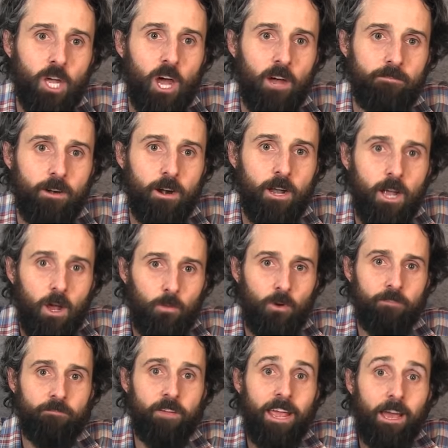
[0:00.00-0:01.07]
cover
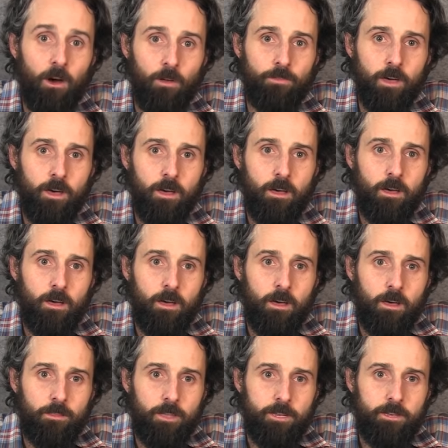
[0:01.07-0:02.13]
revealed
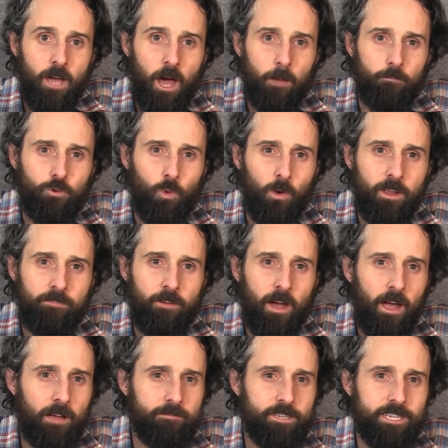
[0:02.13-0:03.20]
the top
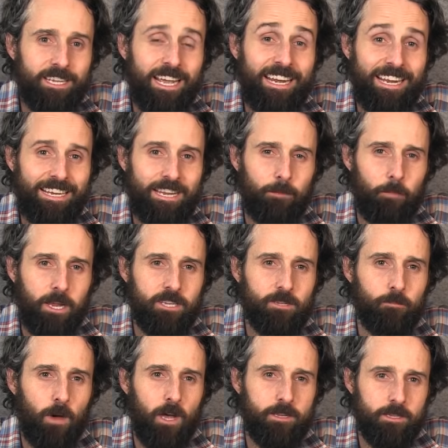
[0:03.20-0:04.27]
25 skinny dipping
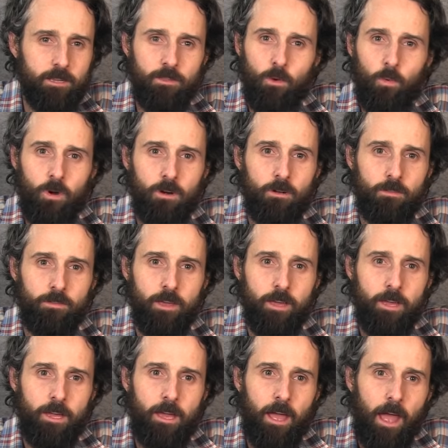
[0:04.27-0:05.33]
spots in the world,
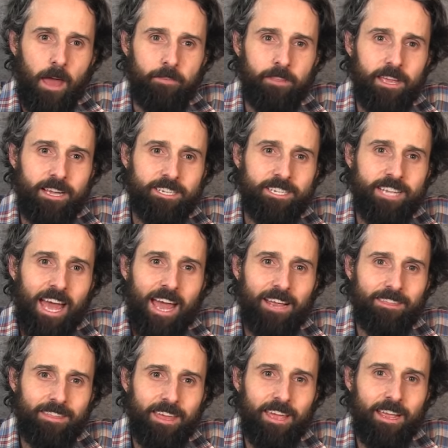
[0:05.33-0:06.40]
and the
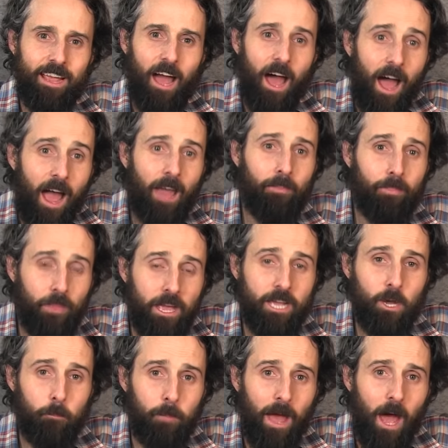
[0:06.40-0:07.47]
exact thing I think
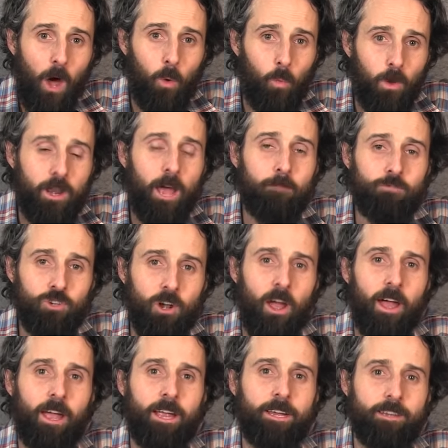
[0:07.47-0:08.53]
about when I'm
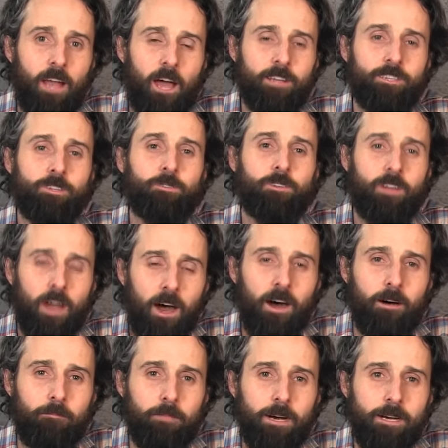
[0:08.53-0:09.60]
trying not to
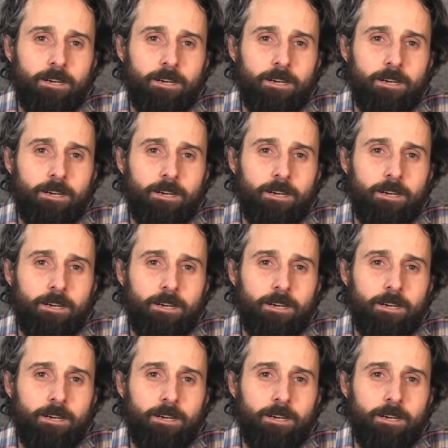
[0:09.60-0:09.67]
come.